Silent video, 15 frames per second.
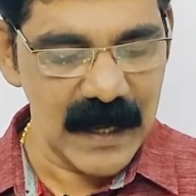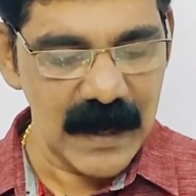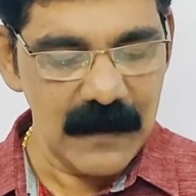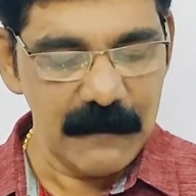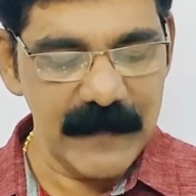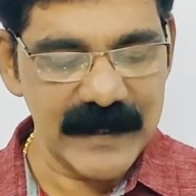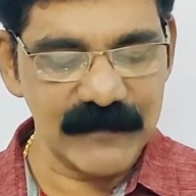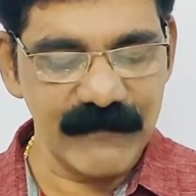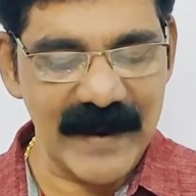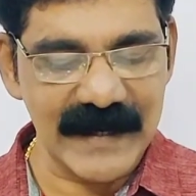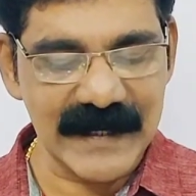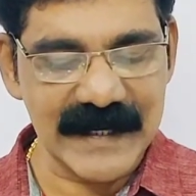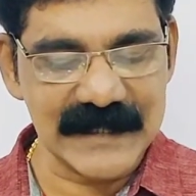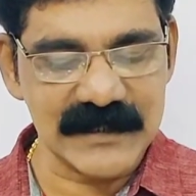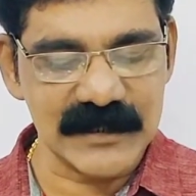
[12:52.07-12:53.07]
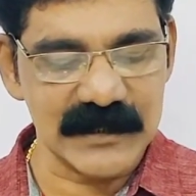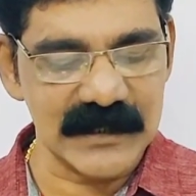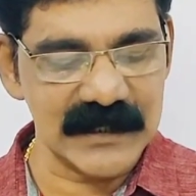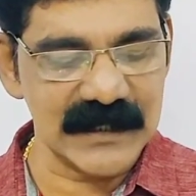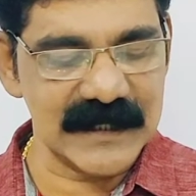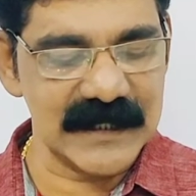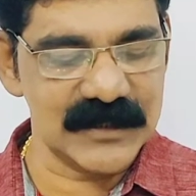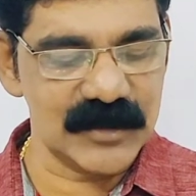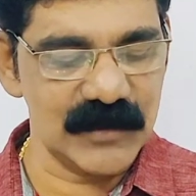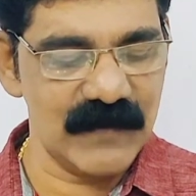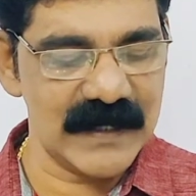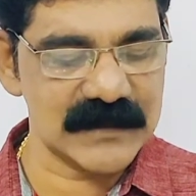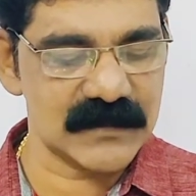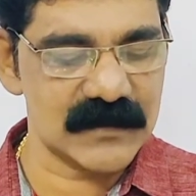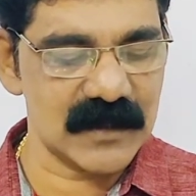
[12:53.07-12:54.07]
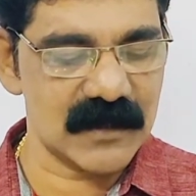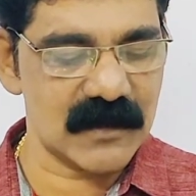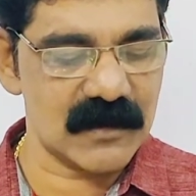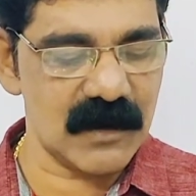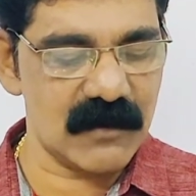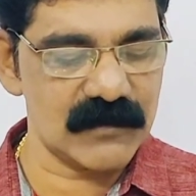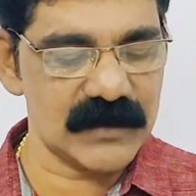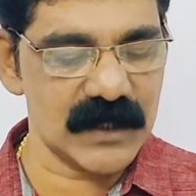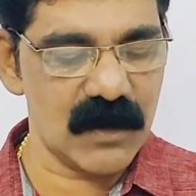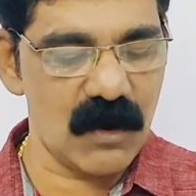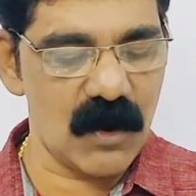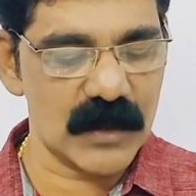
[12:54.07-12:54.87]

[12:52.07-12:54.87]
But when he turned, she was crouching